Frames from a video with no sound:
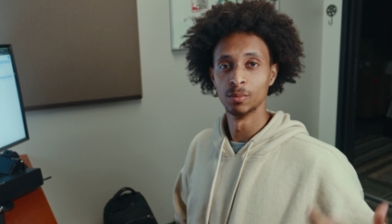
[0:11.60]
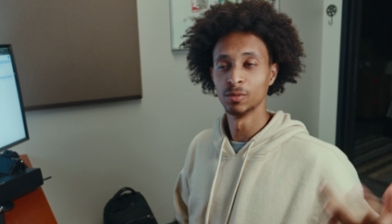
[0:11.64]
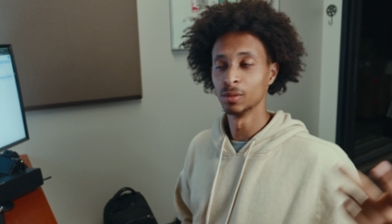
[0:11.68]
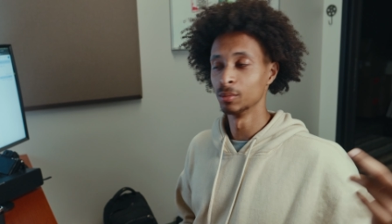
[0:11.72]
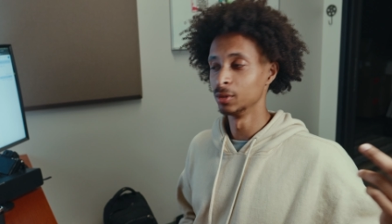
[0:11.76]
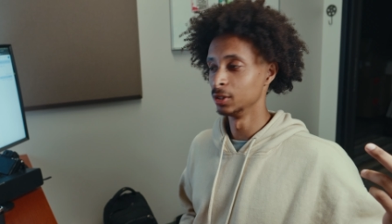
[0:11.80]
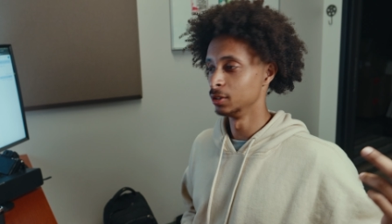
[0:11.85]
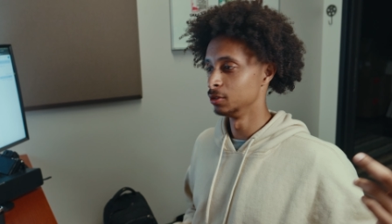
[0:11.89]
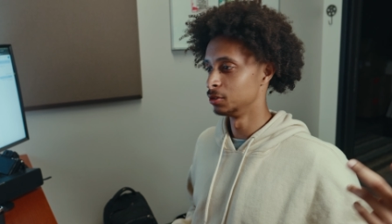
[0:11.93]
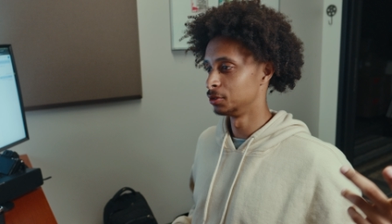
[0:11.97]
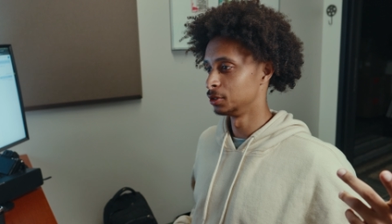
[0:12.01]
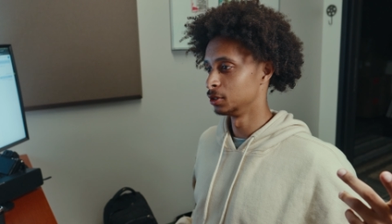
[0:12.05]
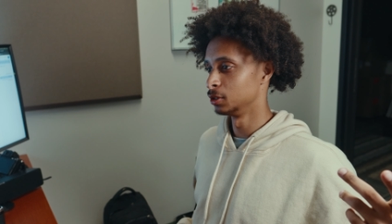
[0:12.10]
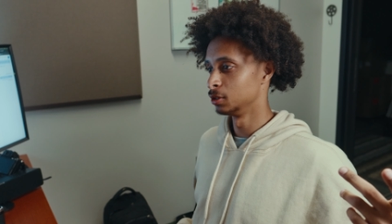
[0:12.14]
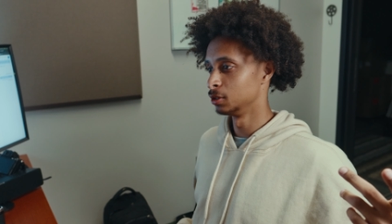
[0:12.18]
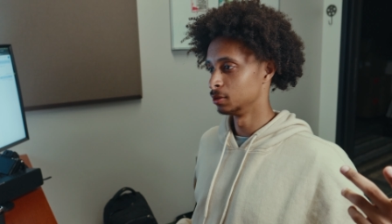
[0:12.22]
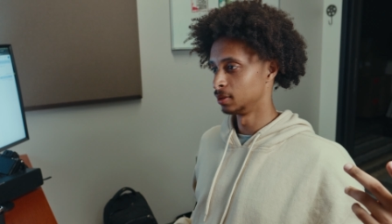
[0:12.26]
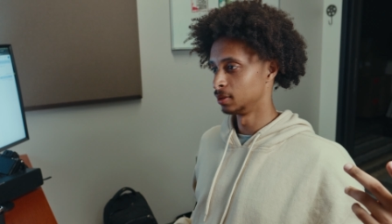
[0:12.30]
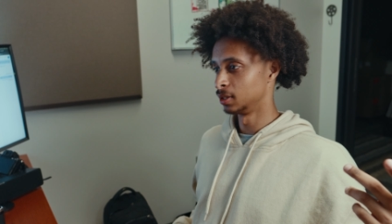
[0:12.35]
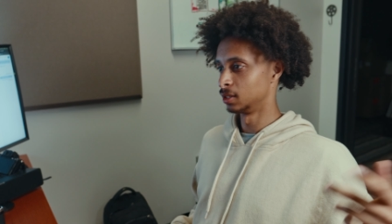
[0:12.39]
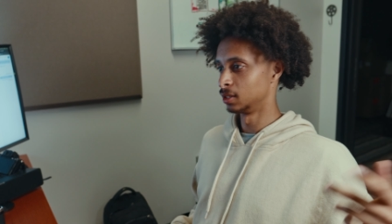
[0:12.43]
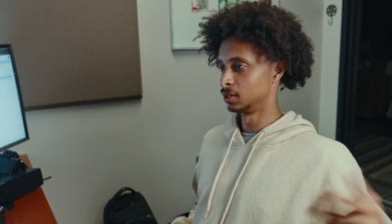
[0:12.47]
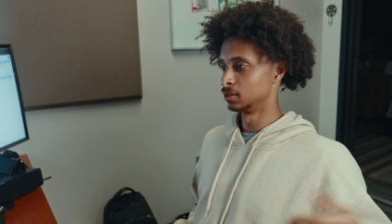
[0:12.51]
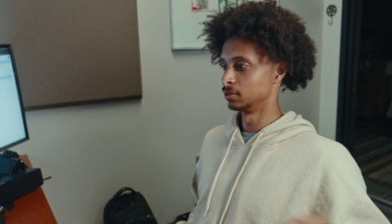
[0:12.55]
from the YouTube
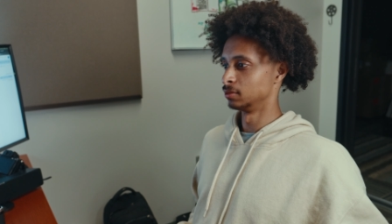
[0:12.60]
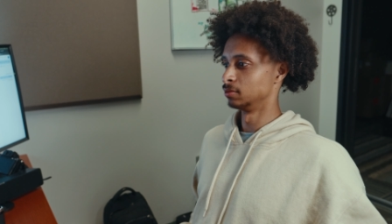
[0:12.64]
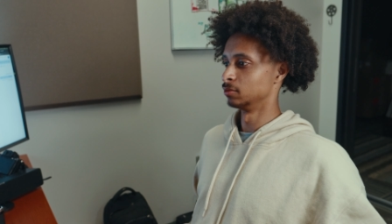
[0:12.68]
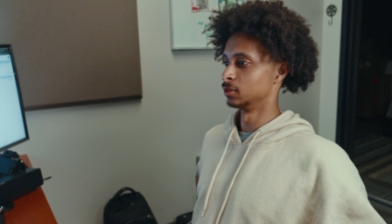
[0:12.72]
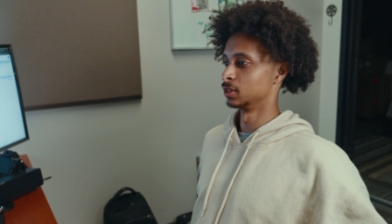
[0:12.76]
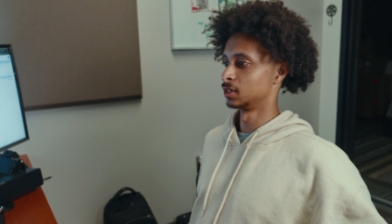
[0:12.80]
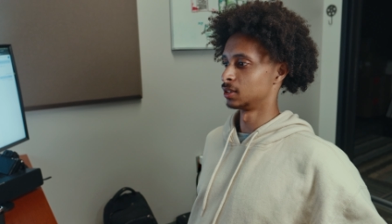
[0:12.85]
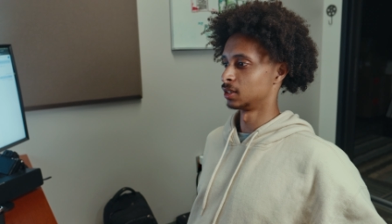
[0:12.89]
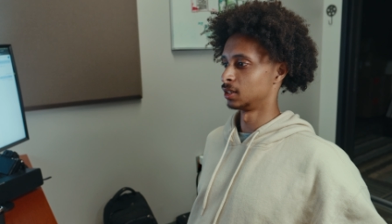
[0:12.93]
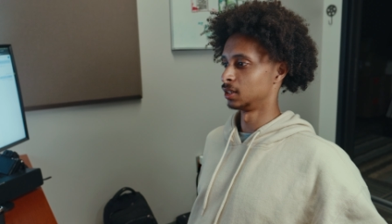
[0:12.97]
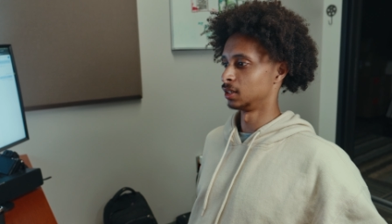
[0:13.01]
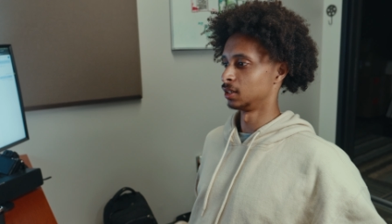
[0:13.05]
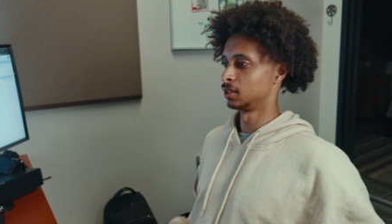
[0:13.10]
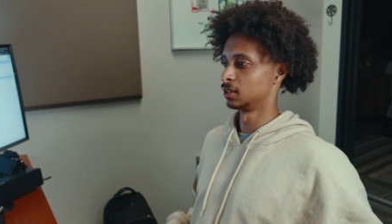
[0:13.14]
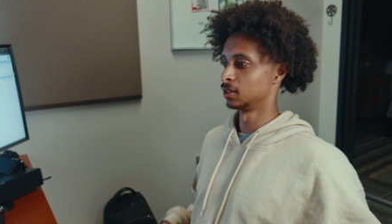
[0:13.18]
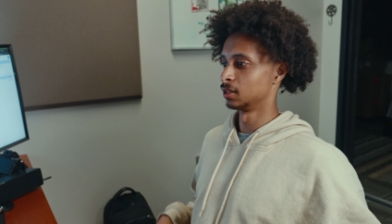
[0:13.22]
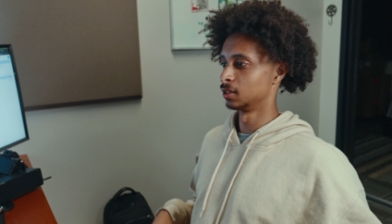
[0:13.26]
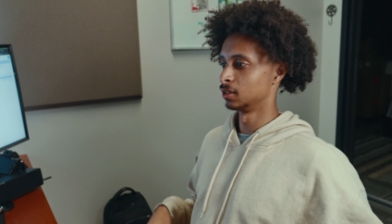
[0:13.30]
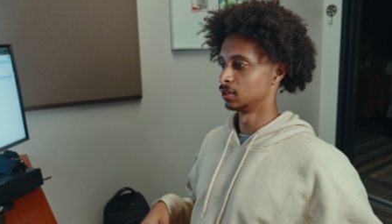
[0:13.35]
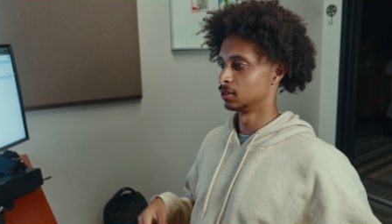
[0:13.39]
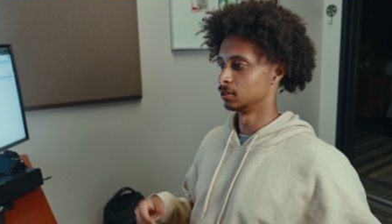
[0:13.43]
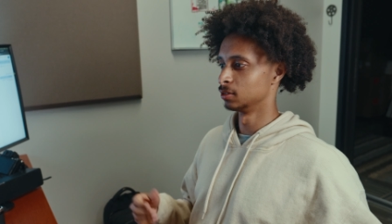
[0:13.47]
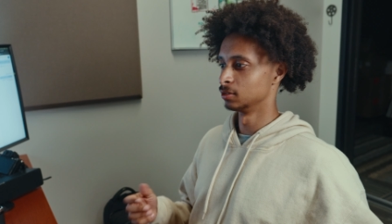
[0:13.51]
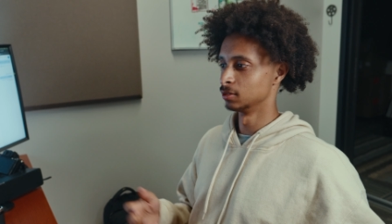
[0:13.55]
and was like,
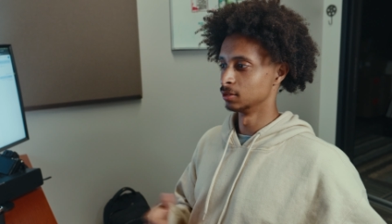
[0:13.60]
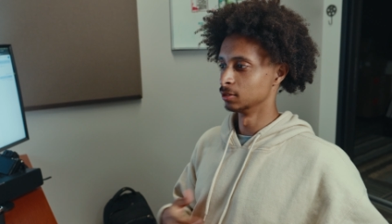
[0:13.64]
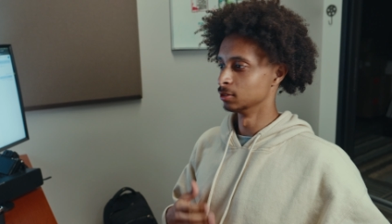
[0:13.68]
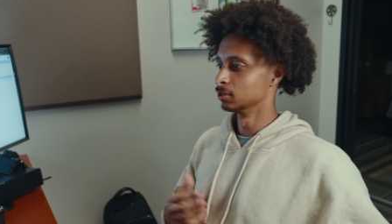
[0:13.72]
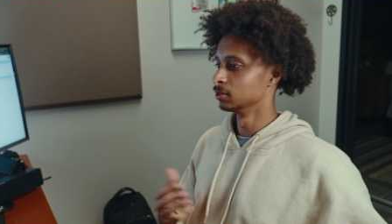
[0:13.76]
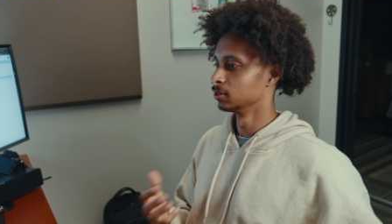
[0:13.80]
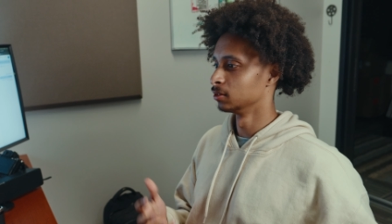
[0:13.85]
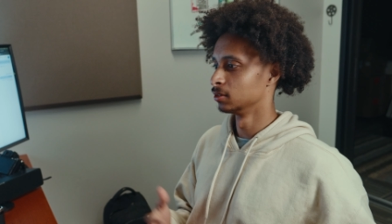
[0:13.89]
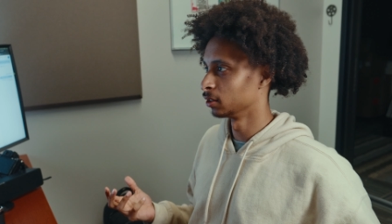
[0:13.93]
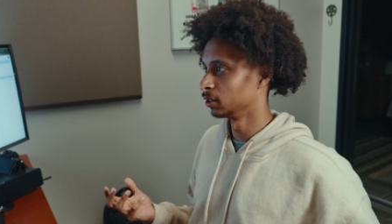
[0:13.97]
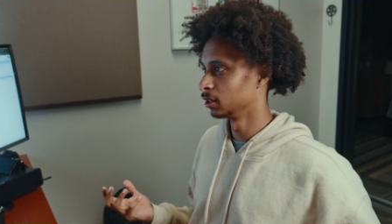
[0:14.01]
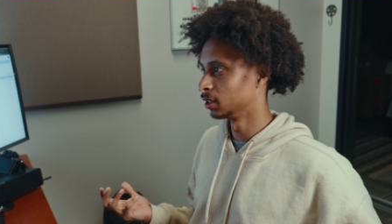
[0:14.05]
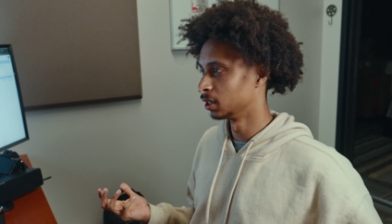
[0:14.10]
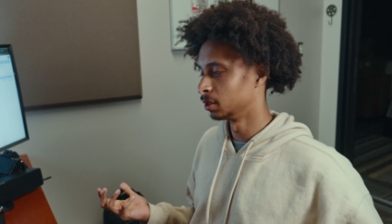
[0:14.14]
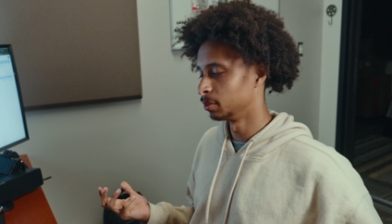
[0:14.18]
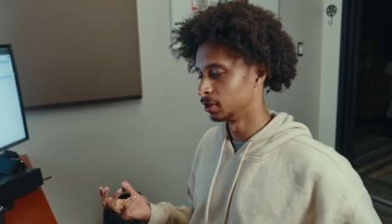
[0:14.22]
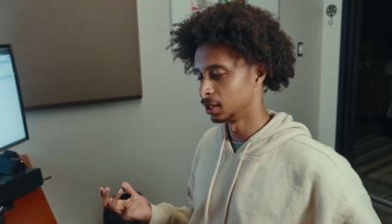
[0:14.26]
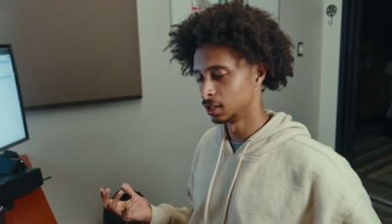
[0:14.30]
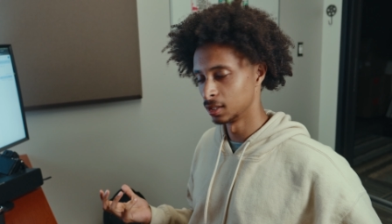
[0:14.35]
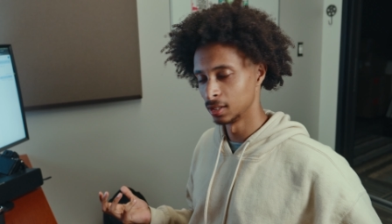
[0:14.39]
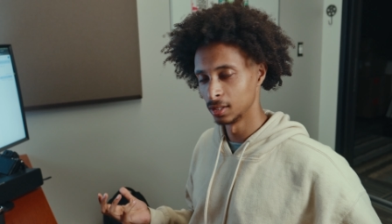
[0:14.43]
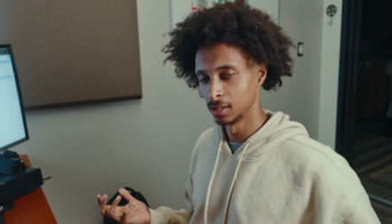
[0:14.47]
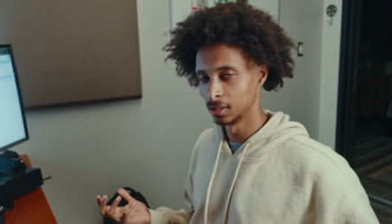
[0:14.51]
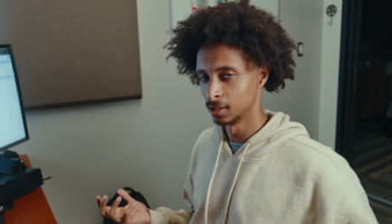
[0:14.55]
"Oh, are you gonna make
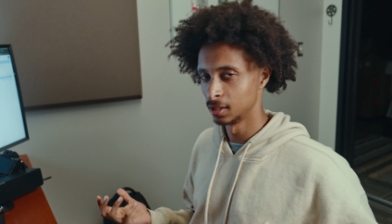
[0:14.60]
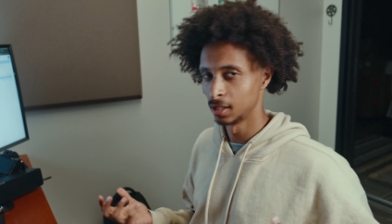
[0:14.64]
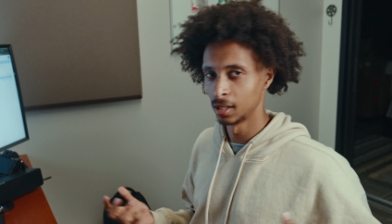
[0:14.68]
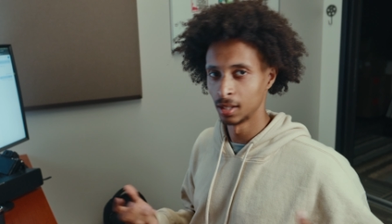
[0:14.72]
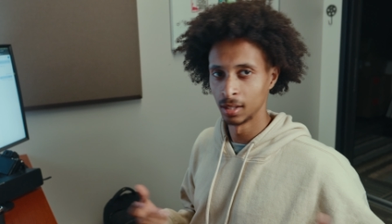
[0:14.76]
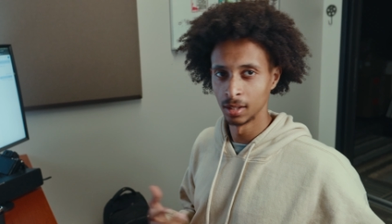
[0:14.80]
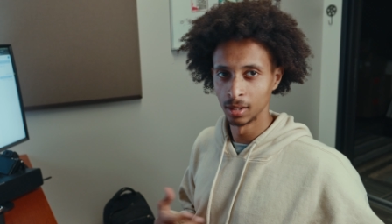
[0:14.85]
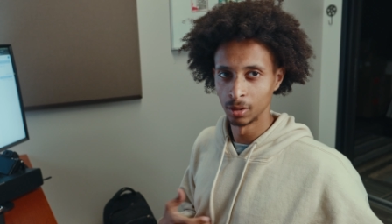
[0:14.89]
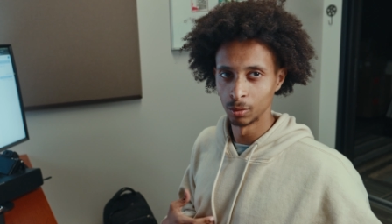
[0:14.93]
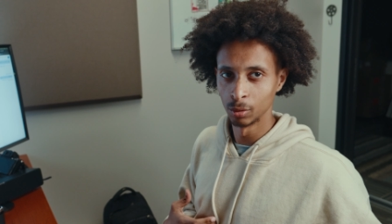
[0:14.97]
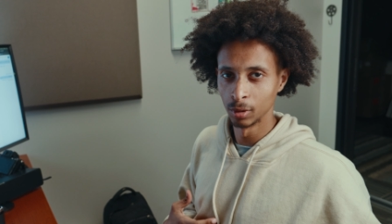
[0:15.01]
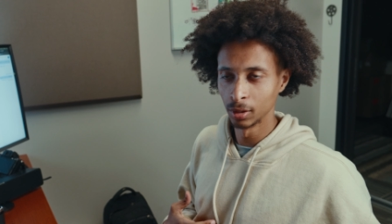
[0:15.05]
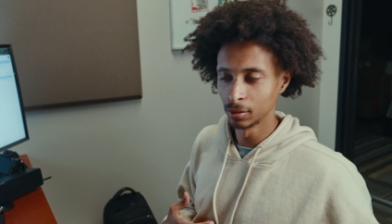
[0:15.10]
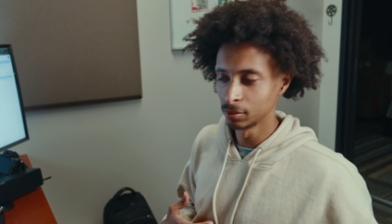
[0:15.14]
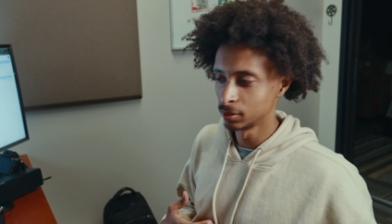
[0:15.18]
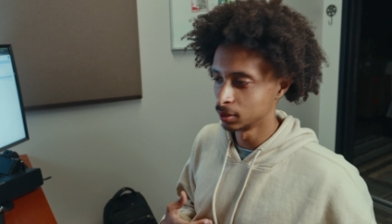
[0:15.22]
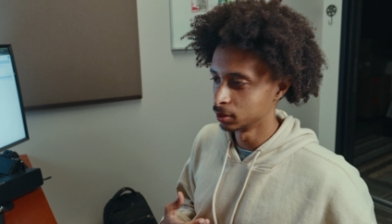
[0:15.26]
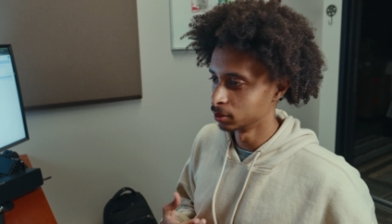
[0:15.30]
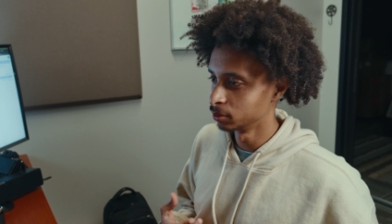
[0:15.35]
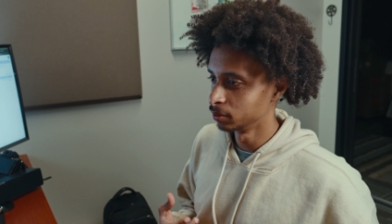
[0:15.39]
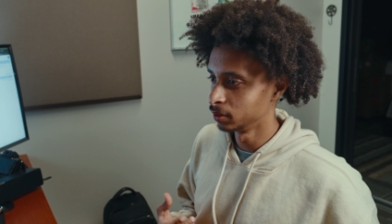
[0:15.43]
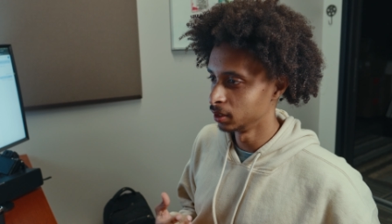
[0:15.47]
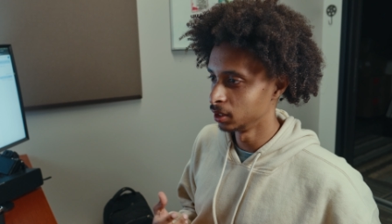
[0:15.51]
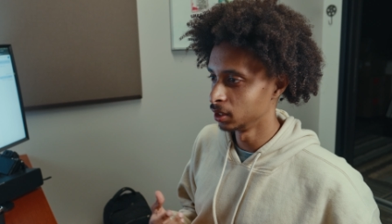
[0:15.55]
like an editing
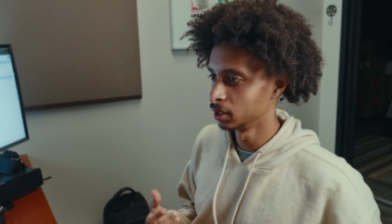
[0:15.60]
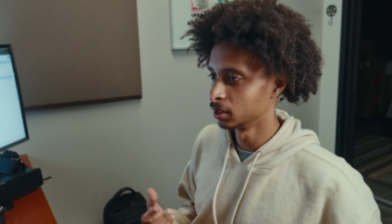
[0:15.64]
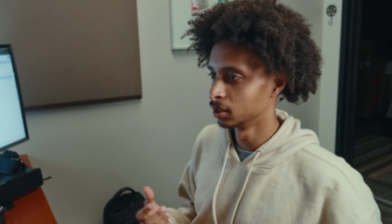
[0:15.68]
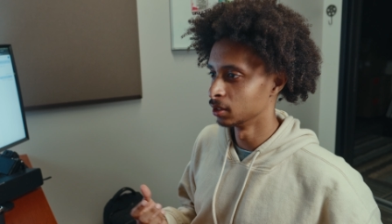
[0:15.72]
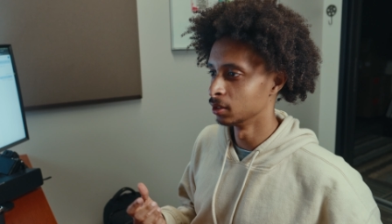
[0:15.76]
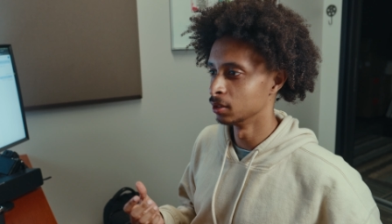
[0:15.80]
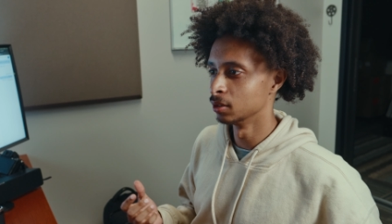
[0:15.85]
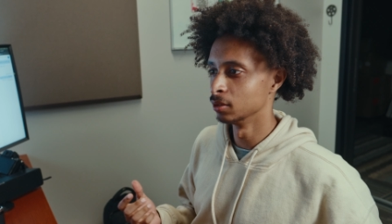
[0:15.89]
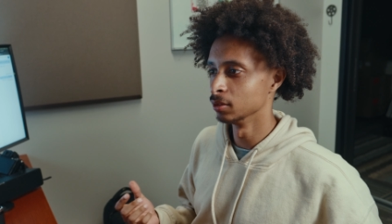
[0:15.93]
workflow video?